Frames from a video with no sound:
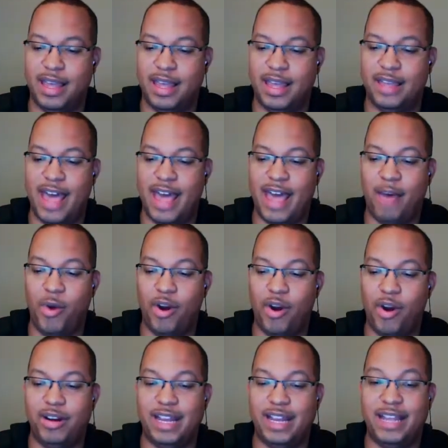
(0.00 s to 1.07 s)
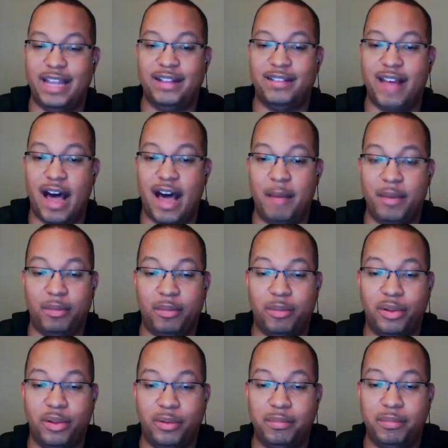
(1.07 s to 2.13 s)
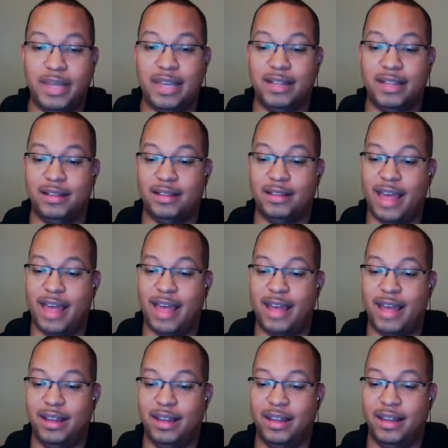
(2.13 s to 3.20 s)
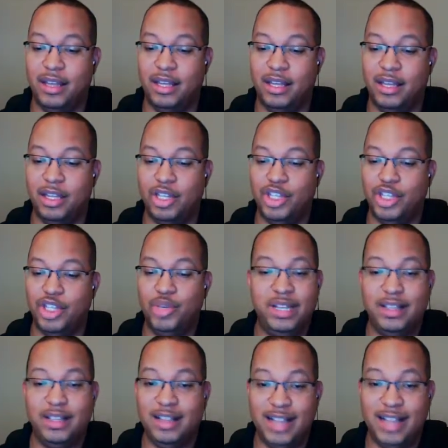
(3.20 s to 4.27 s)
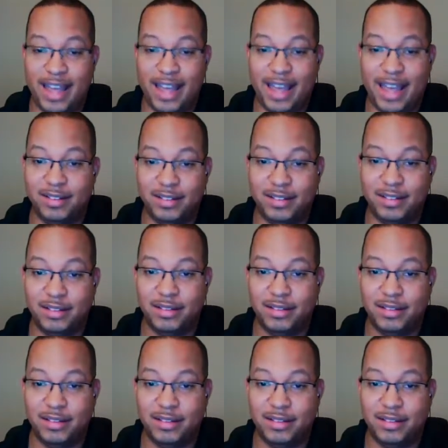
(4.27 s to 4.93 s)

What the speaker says: And that word indomitable meant that you didn't let